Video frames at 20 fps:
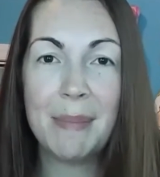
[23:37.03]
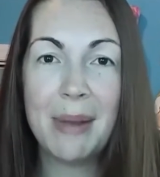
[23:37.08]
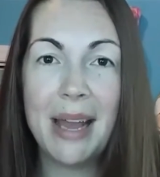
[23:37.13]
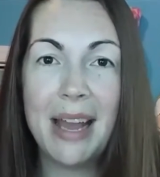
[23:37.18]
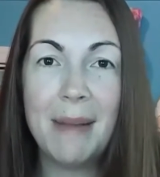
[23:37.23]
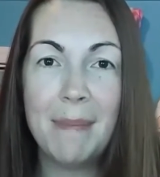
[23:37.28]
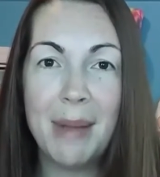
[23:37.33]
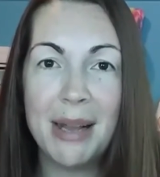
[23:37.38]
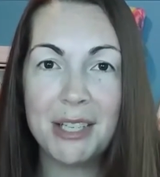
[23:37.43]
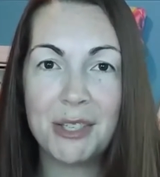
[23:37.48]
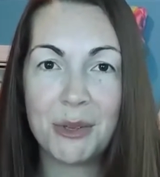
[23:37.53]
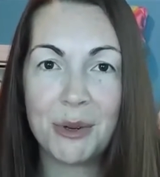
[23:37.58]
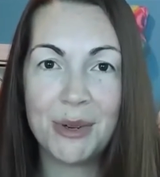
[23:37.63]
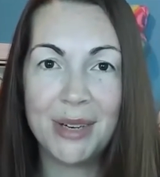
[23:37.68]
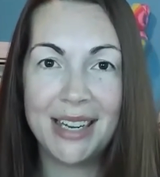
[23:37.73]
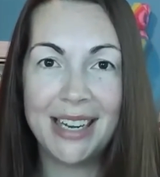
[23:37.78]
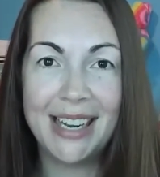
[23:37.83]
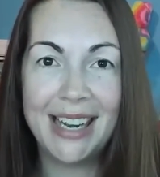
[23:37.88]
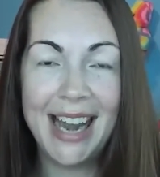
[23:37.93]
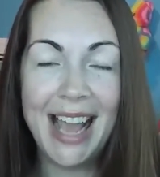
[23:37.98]
but my store
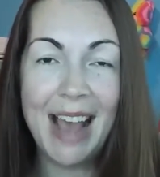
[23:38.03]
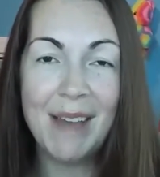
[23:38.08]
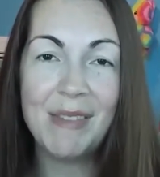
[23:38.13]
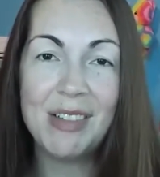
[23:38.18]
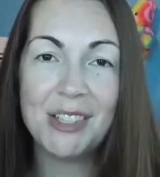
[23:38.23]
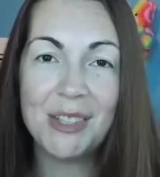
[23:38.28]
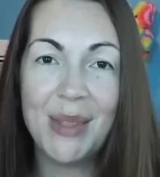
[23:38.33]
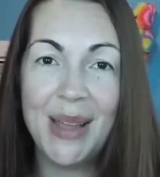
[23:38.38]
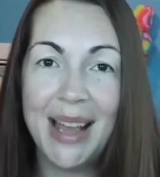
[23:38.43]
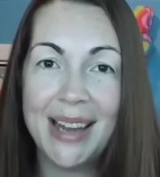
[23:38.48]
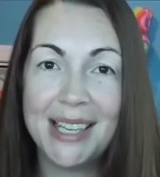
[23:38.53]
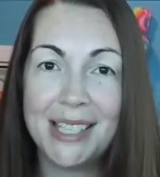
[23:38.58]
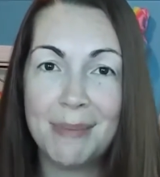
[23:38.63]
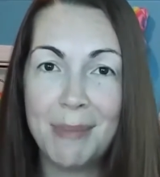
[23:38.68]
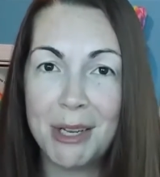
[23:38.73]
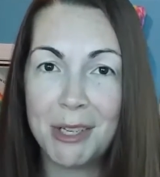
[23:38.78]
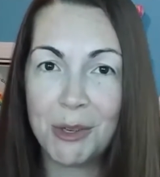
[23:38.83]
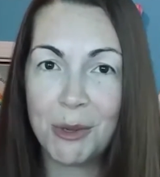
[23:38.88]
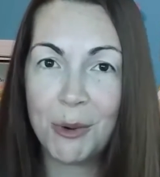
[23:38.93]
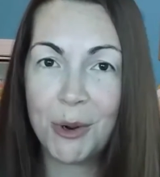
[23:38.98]
didn't have it, so they had to
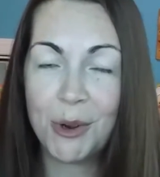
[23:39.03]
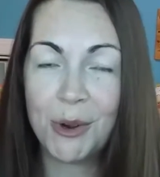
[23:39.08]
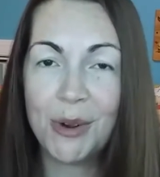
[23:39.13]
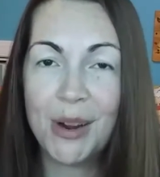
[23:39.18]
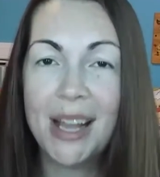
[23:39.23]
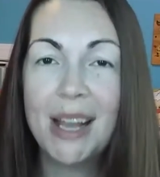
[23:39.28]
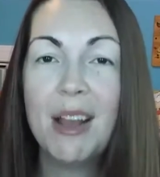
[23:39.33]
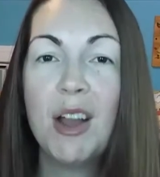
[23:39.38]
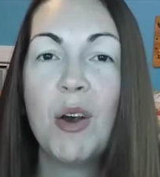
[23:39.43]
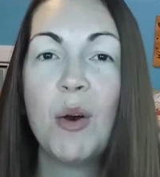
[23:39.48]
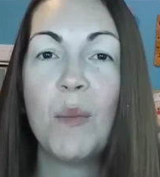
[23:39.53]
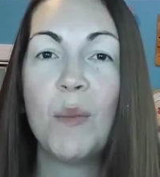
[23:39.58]
special order it.